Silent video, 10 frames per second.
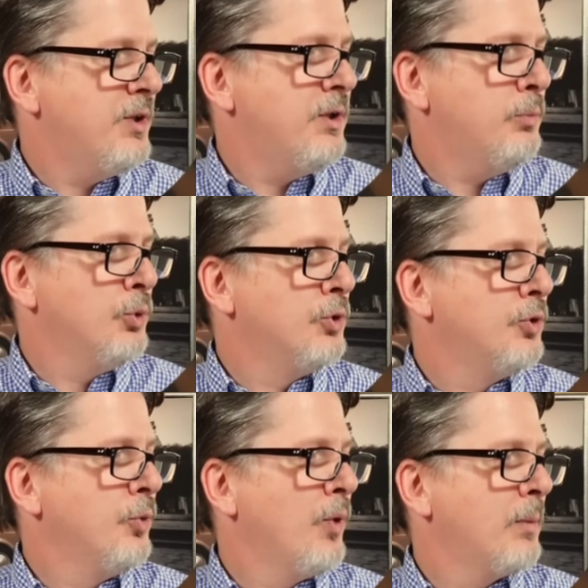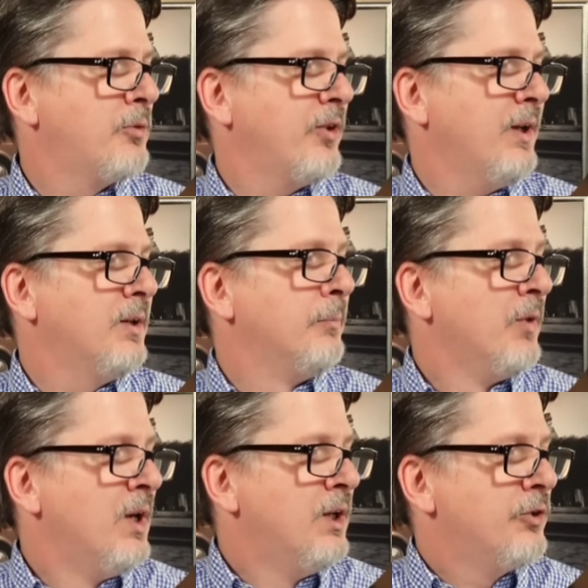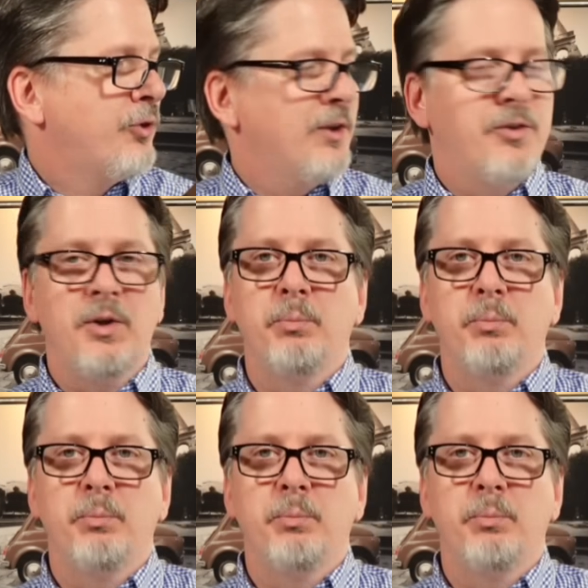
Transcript: the Ubuntu website. So that's at